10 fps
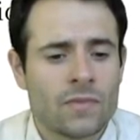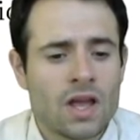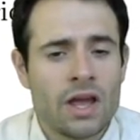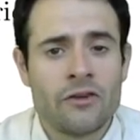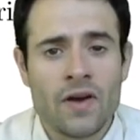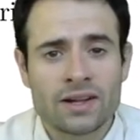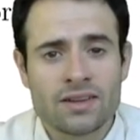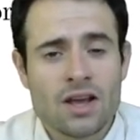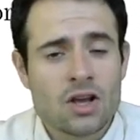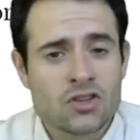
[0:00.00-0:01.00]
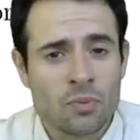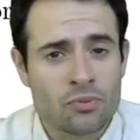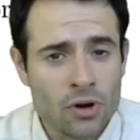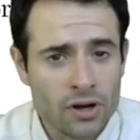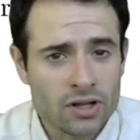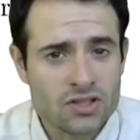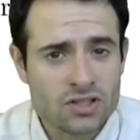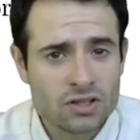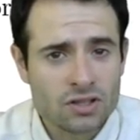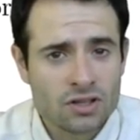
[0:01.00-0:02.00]
In fact, some products
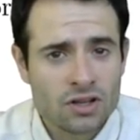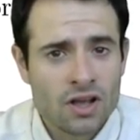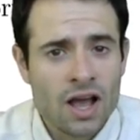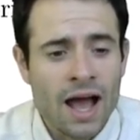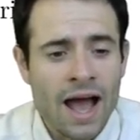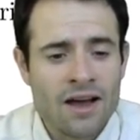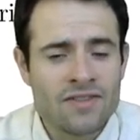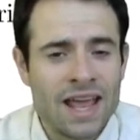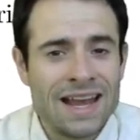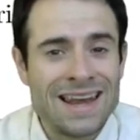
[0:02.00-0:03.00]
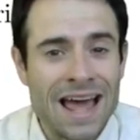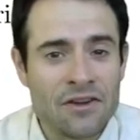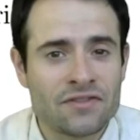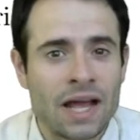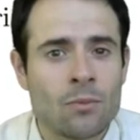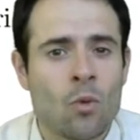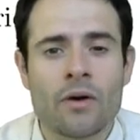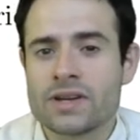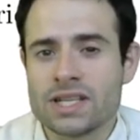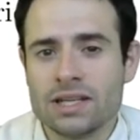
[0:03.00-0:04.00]
have a lifetime
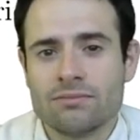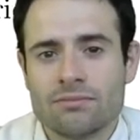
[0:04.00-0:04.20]
warranty.